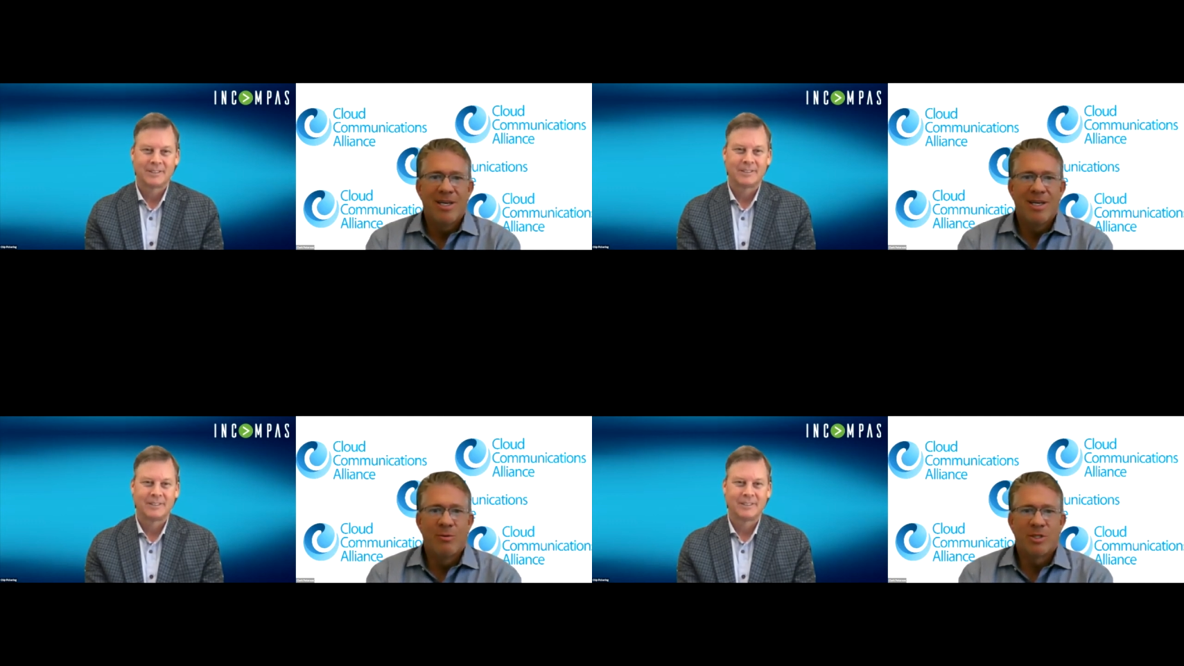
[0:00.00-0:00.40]

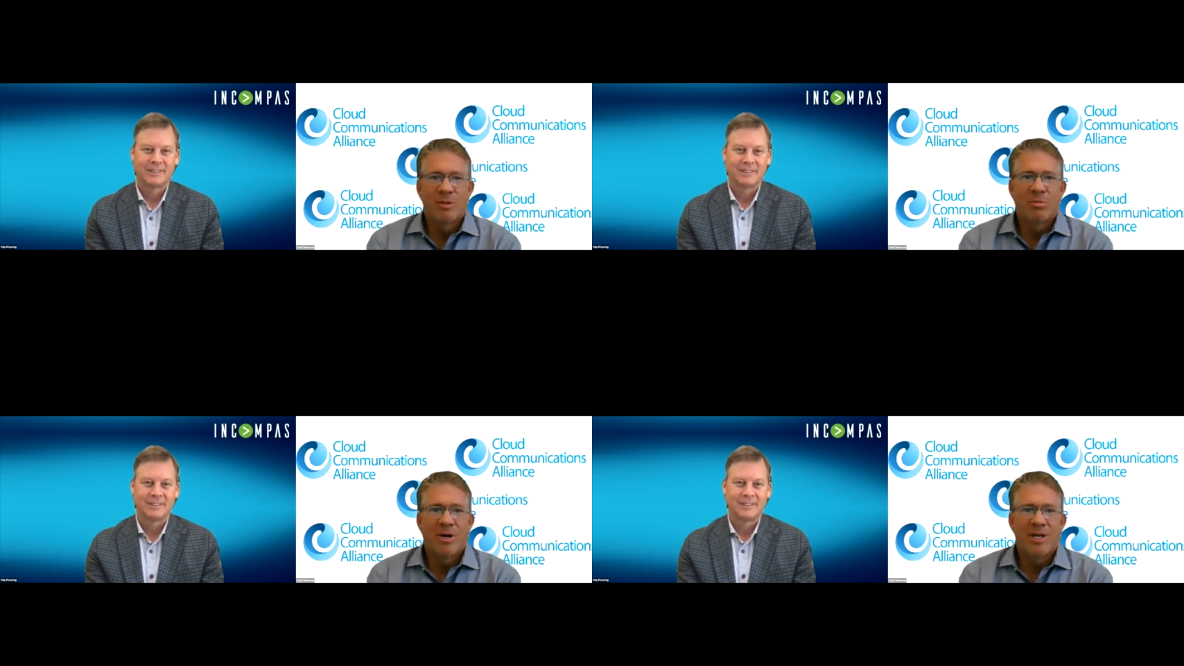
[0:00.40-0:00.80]
Speaker 1: it was
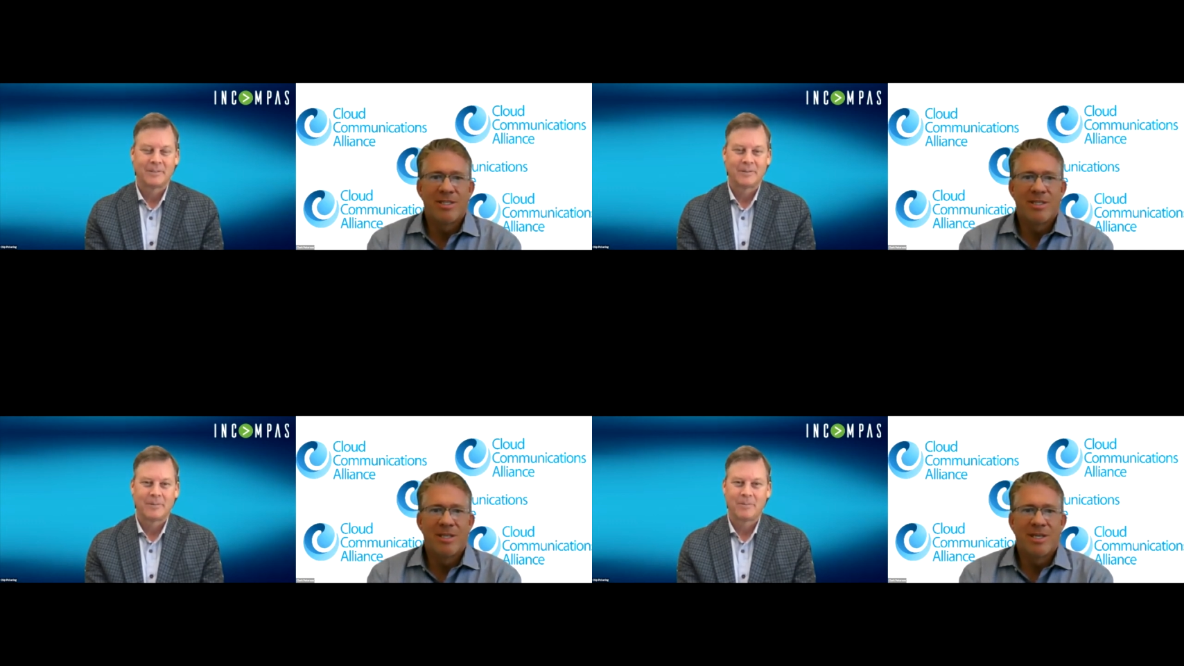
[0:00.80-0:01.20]

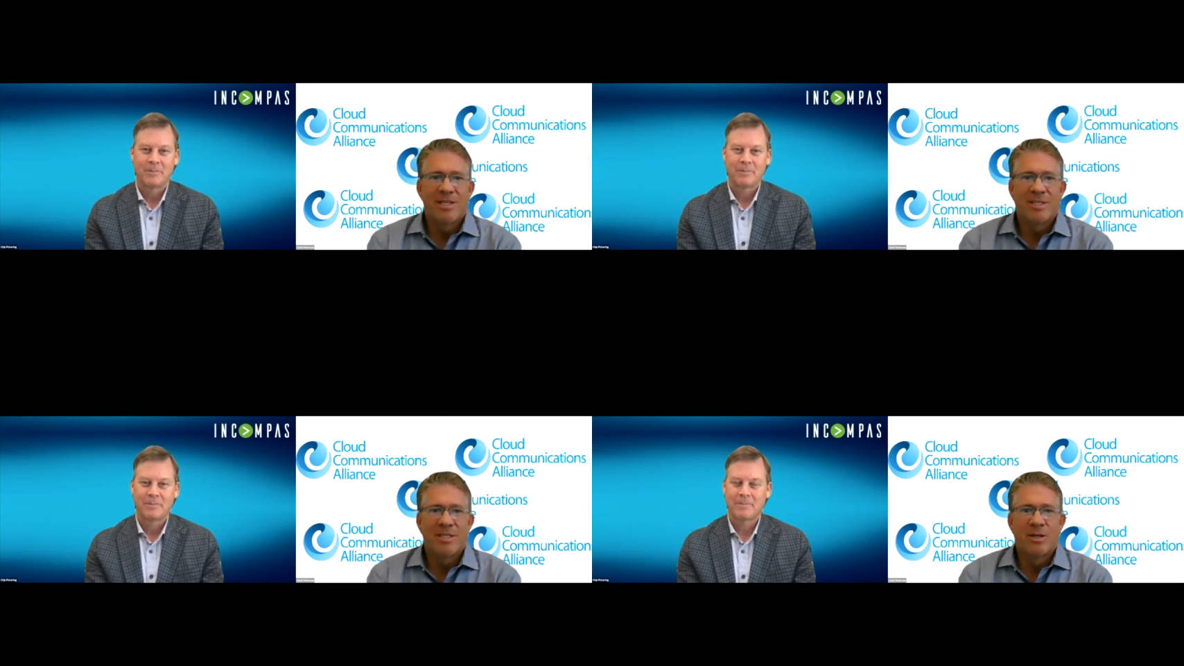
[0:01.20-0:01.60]
surprising
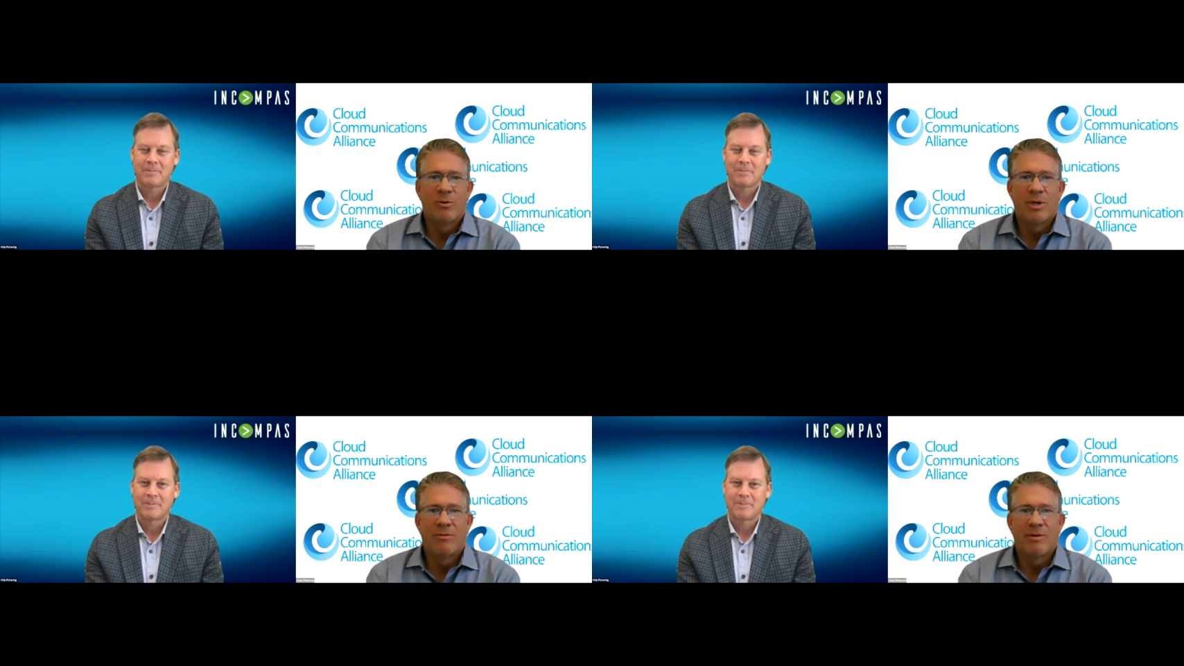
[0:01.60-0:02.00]
that you
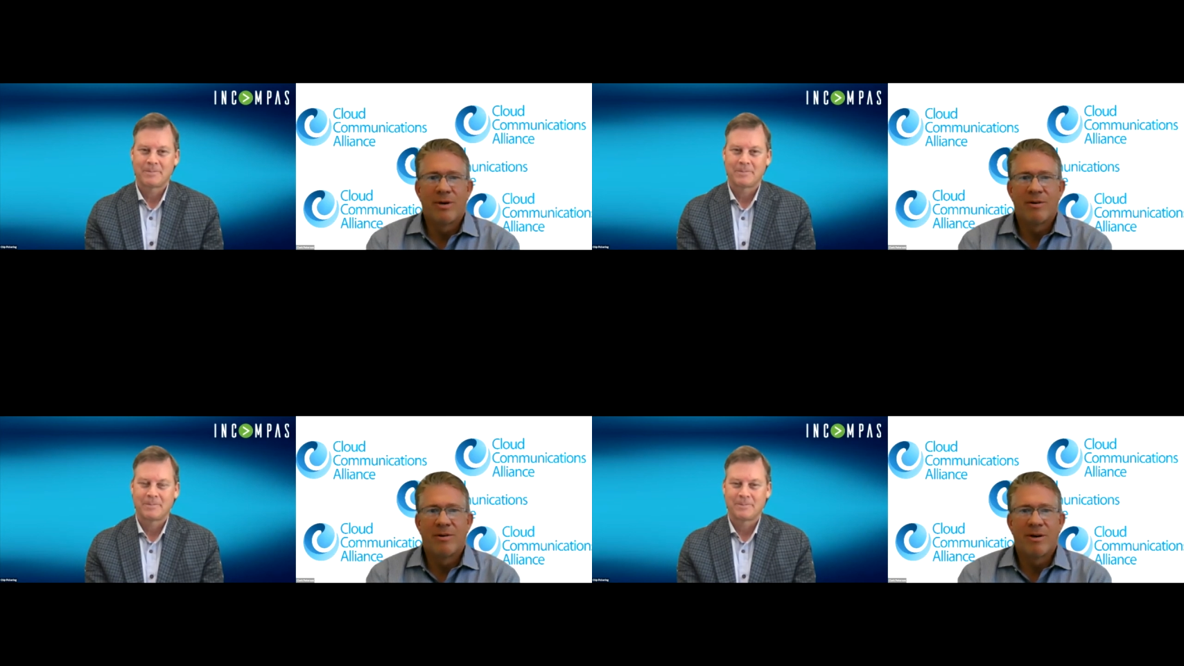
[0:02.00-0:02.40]
know one of
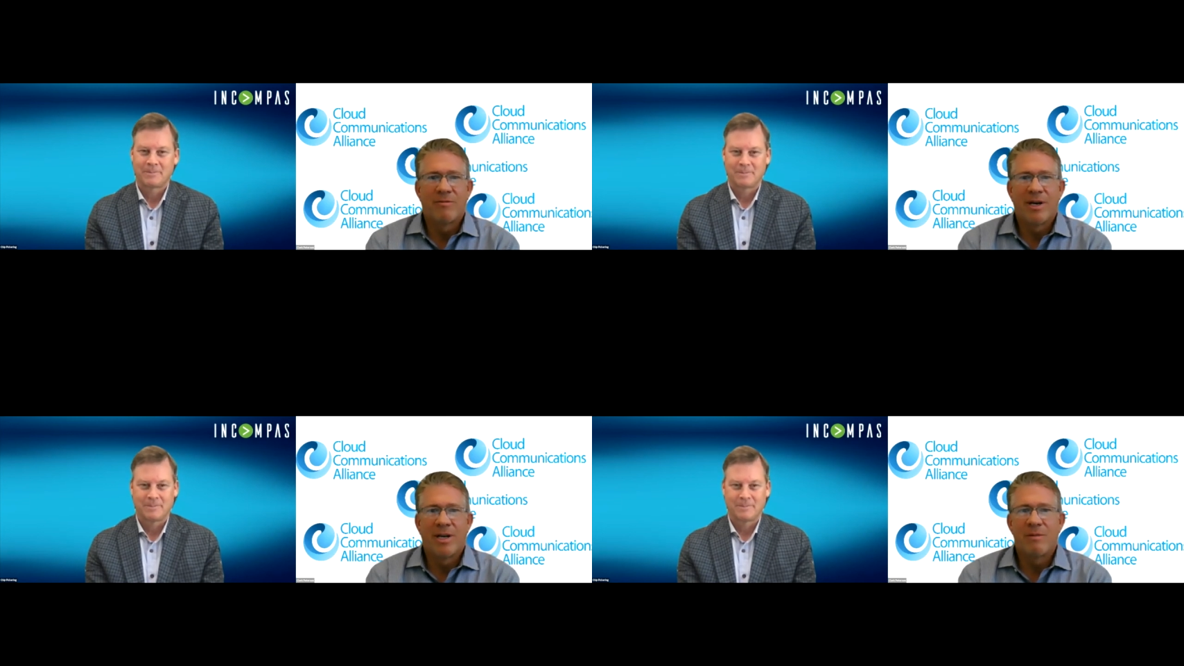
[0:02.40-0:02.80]
our
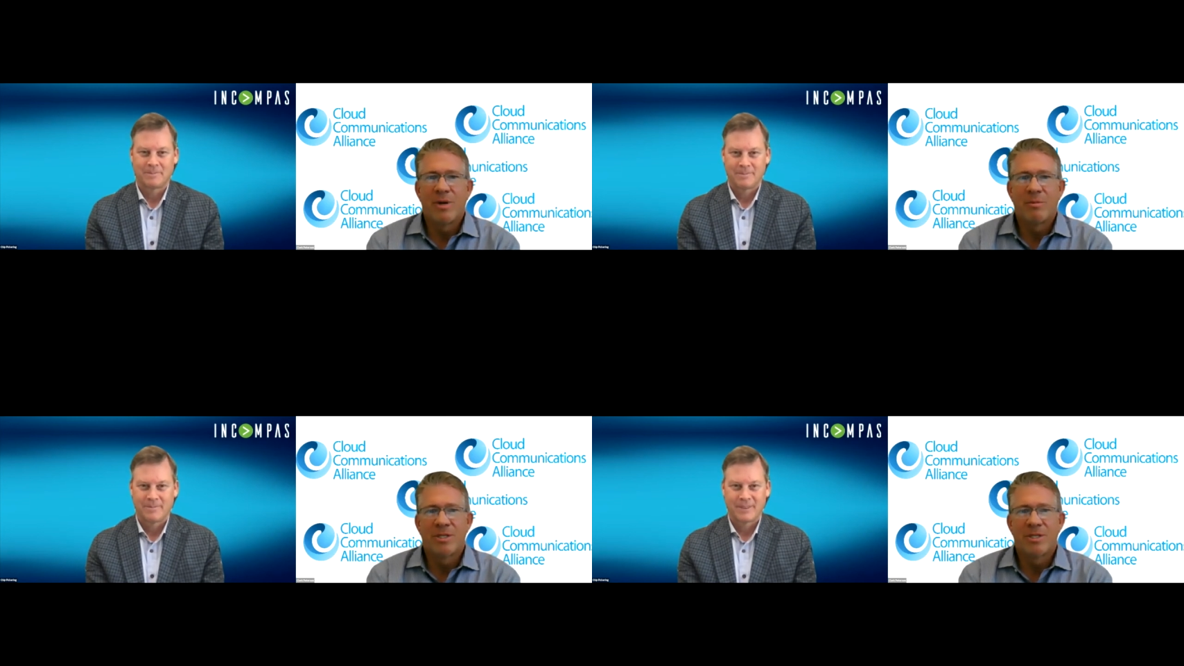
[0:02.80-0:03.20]
our founding
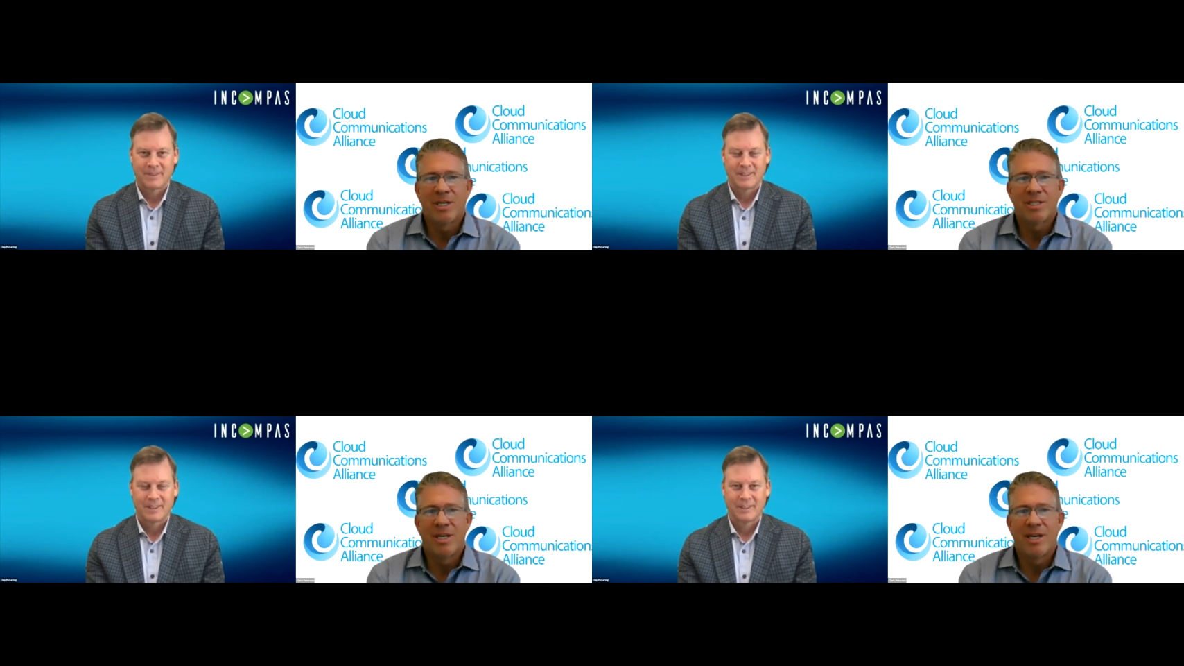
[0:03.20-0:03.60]
members
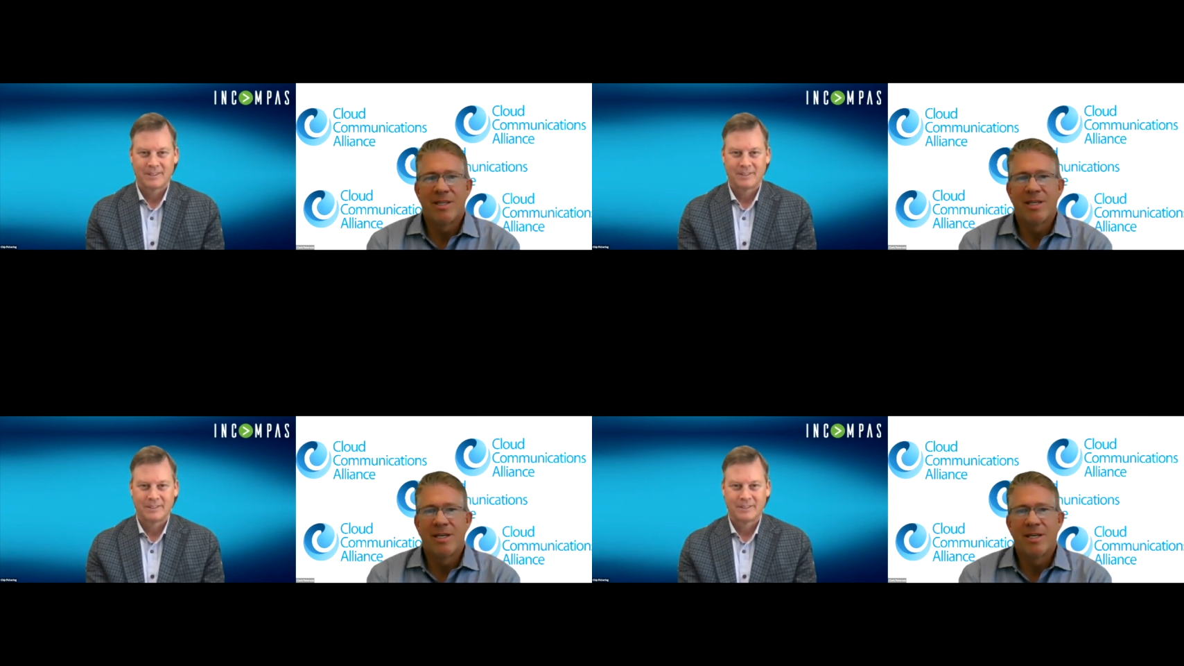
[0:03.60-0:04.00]
actually
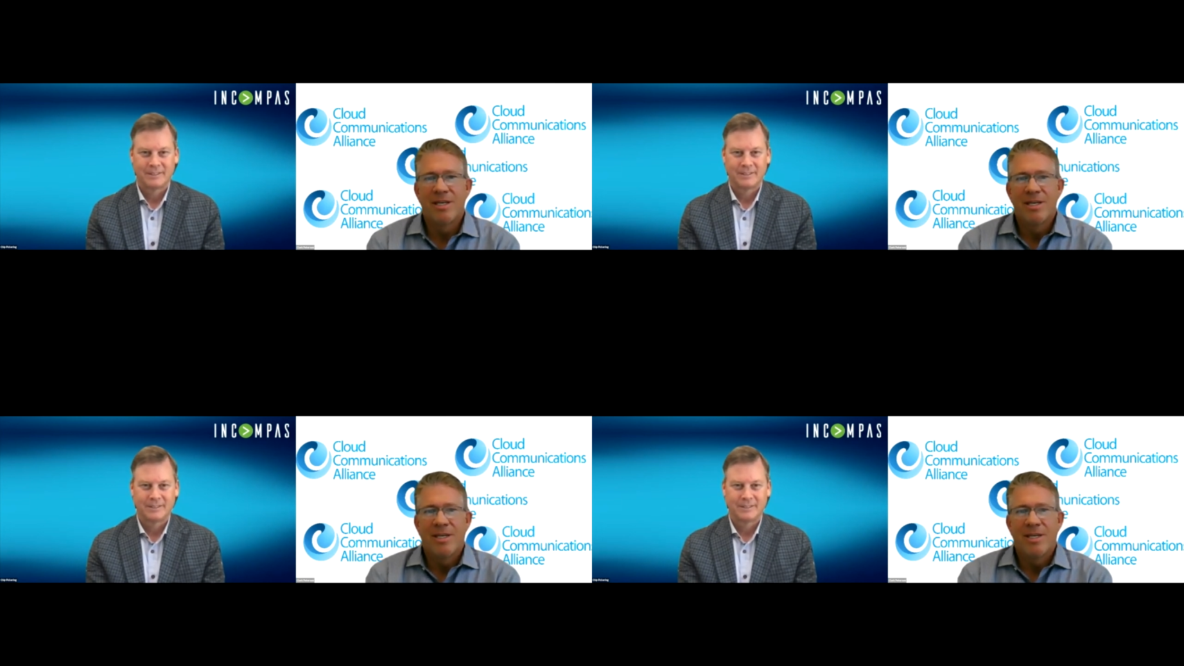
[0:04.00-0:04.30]
had the